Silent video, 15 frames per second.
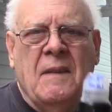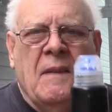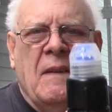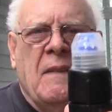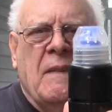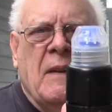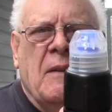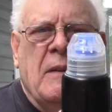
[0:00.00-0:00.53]

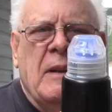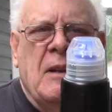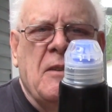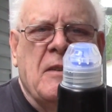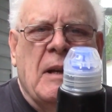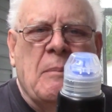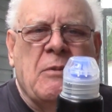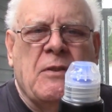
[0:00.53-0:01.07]
and there it
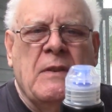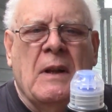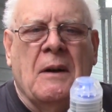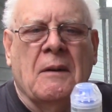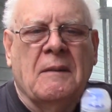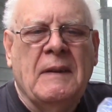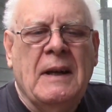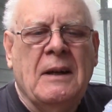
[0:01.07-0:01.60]
is up
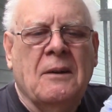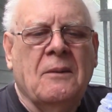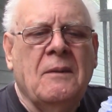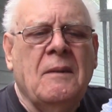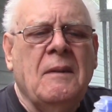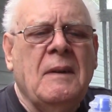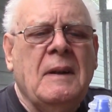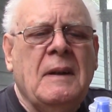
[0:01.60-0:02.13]
snug. Now
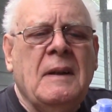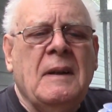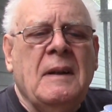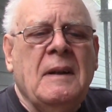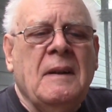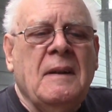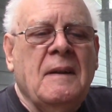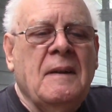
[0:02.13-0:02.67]

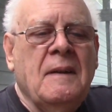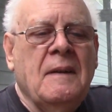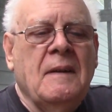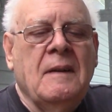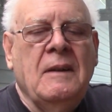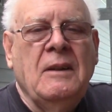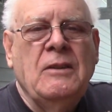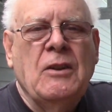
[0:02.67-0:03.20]

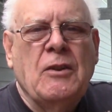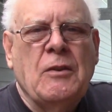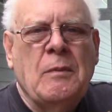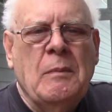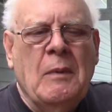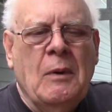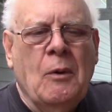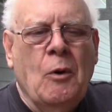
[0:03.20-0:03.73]
you
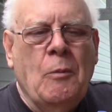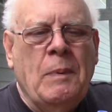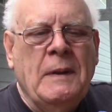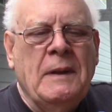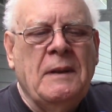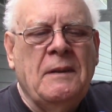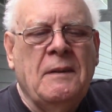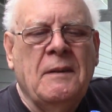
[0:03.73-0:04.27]
just open
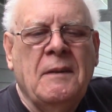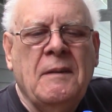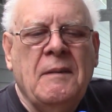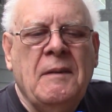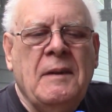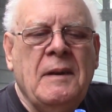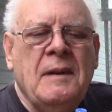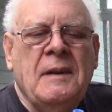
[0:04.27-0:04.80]
it.
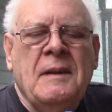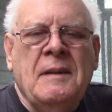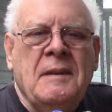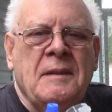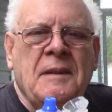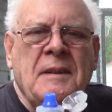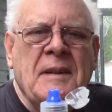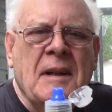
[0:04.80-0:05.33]

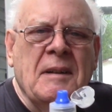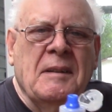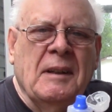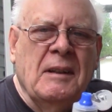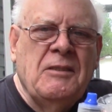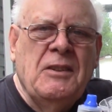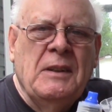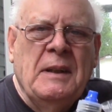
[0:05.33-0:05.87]
You're not
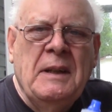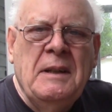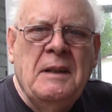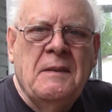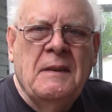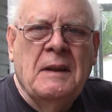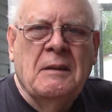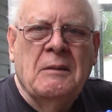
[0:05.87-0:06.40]
touching
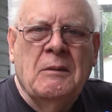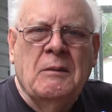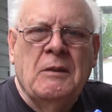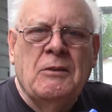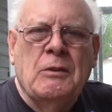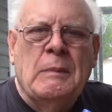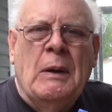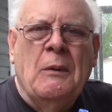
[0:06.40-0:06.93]
anything
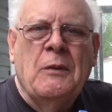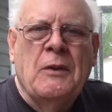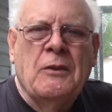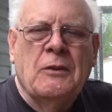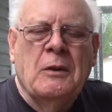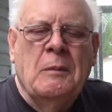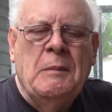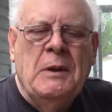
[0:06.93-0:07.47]
that your mouth
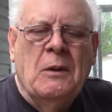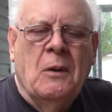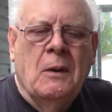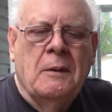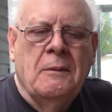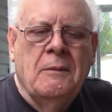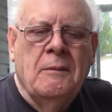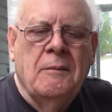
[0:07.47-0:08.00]
is going to be
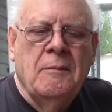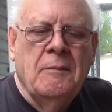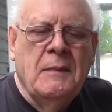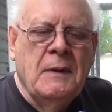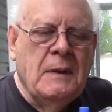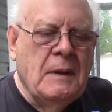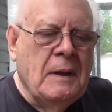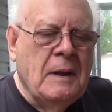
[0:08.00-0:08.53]
on,
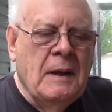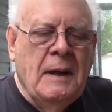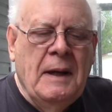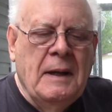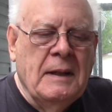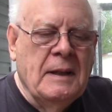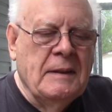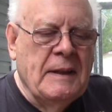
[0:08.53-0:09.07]

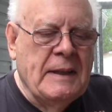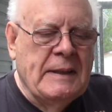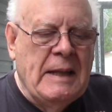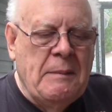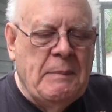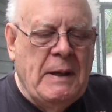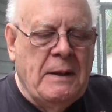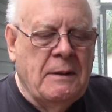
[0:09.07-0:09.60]
and I like
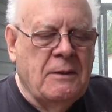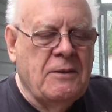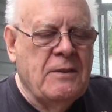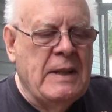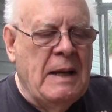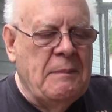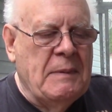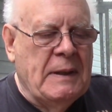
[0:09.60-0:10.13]
that better.
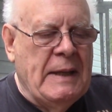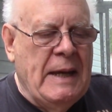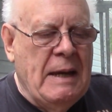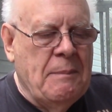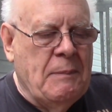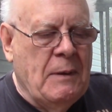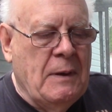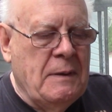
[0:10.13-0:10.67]
Snap the
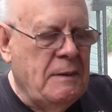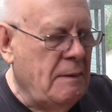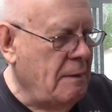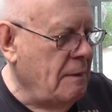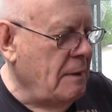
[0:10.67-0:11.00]
cap on.